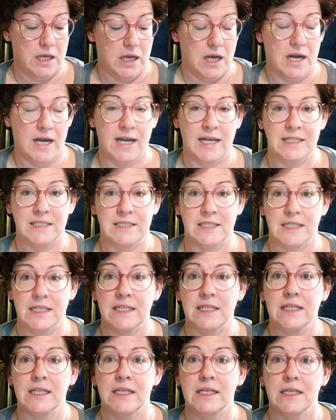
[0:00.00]
I
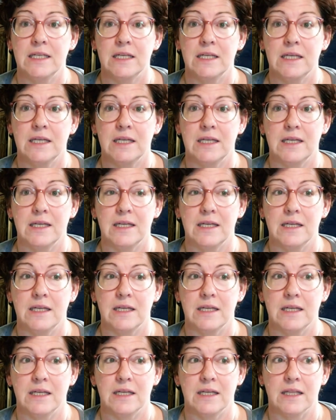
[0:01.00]
did
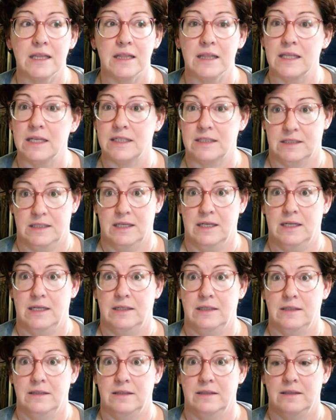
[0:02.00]
like 10.
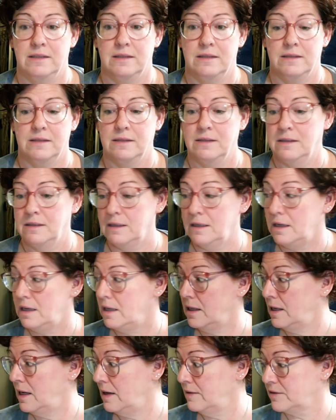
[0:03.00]

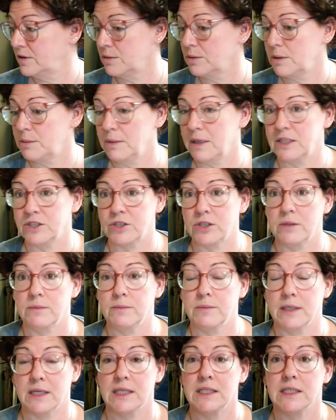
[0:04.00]
I'll have to remeasure it,
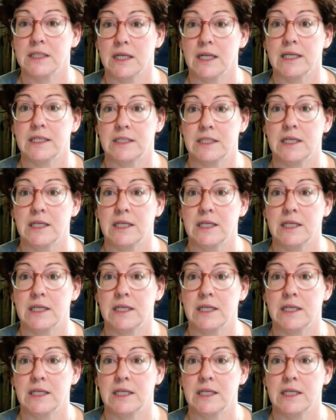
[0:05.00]
but I did like